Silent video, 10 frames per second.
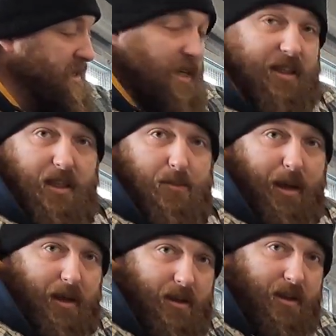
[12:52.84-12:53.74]
to see this
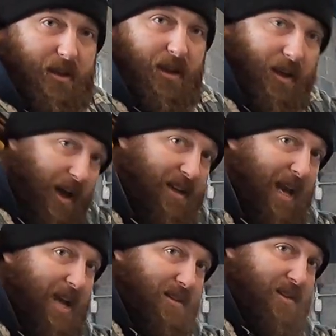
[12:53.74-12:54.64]
bit
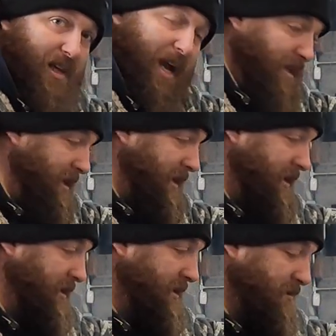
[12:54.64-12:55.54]
again to kind of
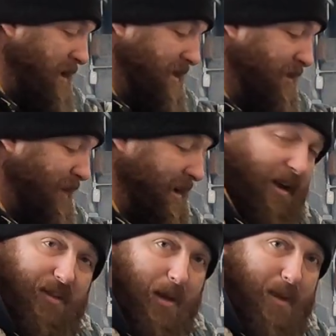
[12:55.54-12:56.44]
rectify
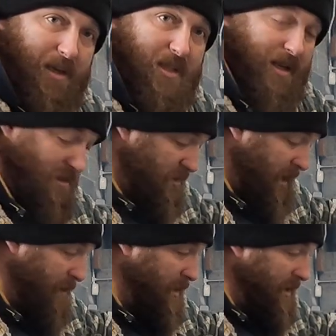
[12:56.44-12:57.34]
it, if that makes sense.
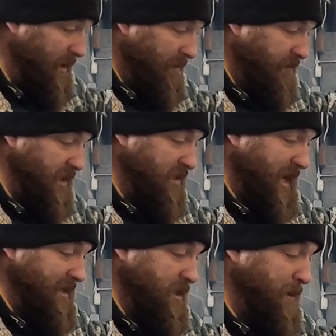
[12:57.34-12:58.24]
So this
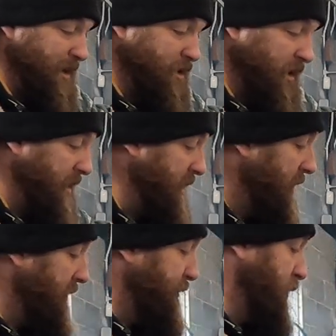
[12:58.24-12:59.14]
side especially,
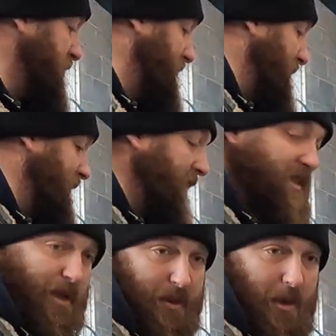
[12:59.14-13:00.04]
the front side that you
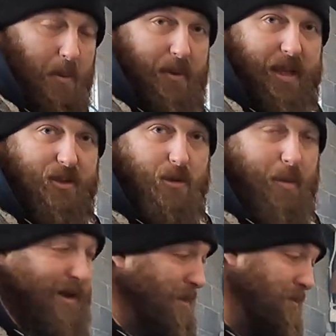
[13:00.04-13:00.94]
see when you open the engine
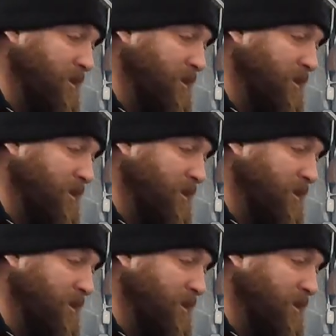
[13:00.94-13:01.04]
bay up,